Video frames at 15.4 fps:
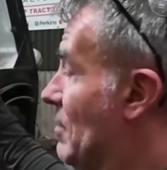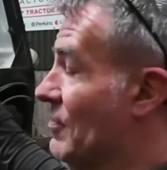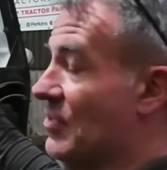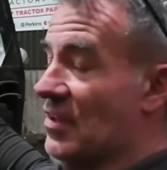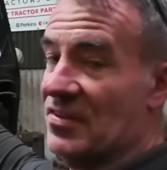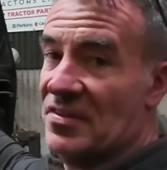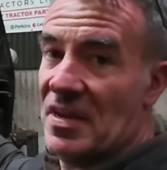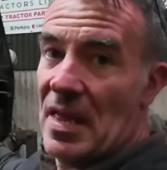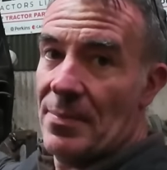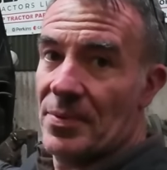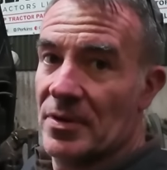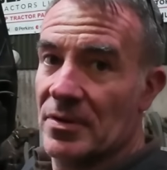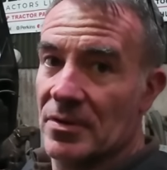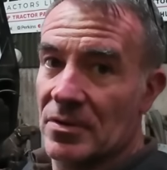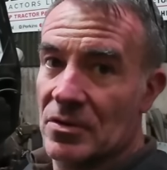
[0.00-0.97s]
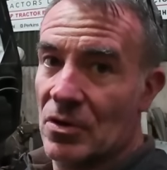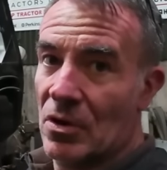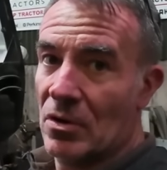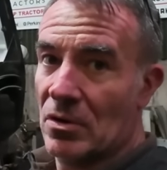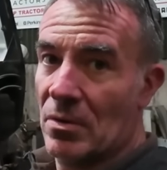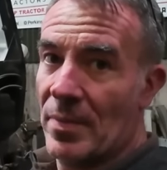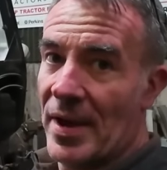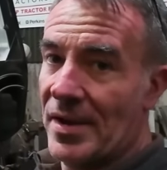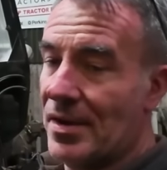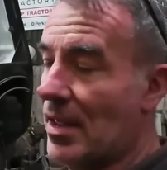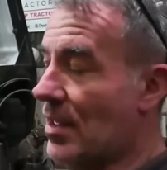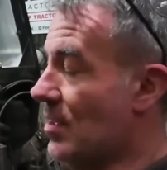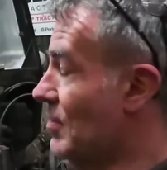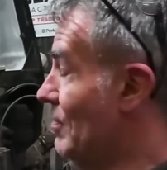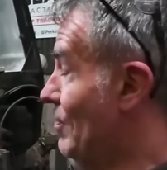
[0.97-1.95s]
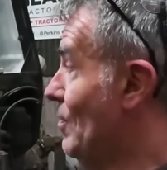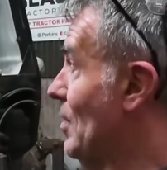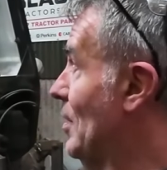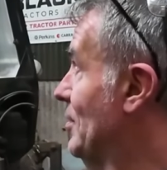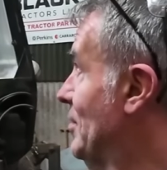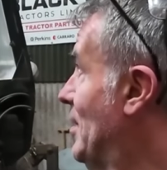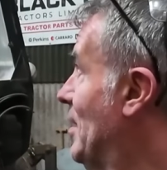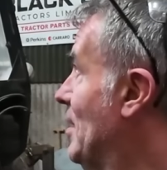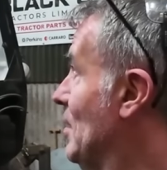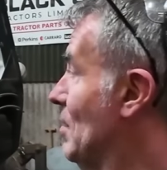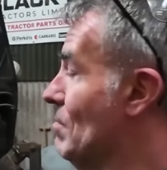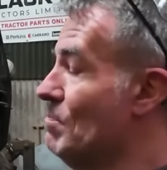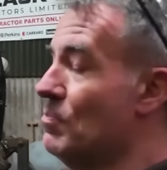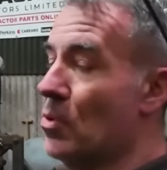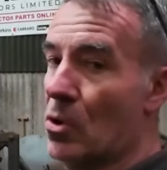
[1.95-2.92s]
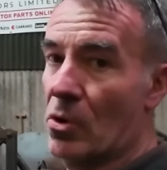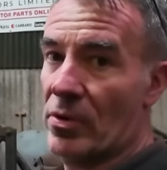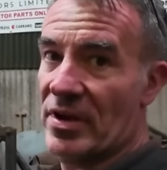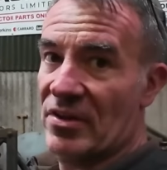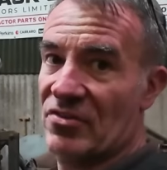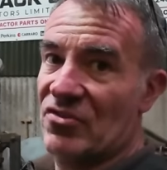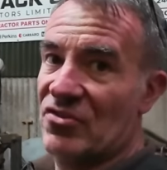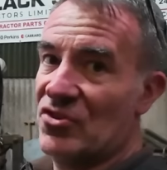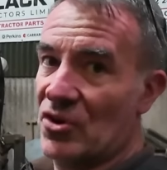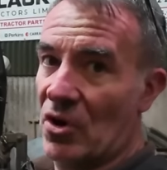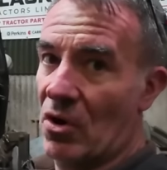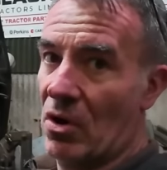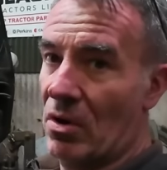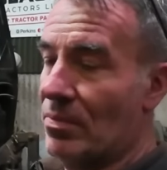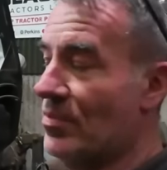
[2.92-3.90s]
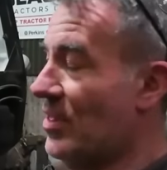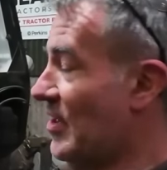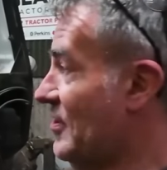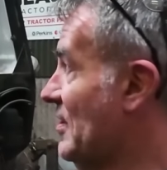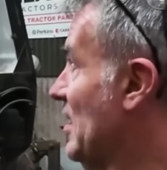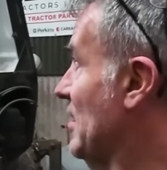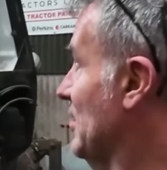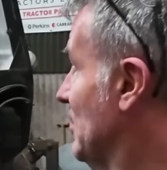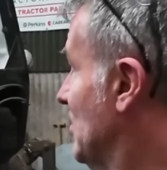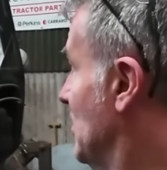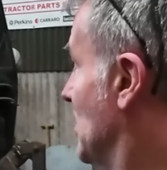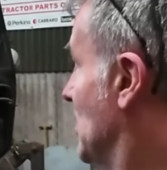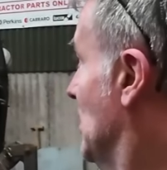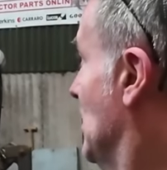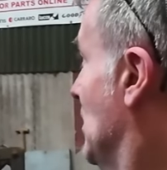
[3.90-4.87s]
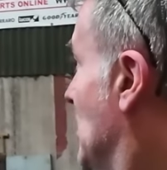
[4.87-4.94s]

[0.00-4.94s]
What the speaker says: this taping. God almighty, what a laborious job this is.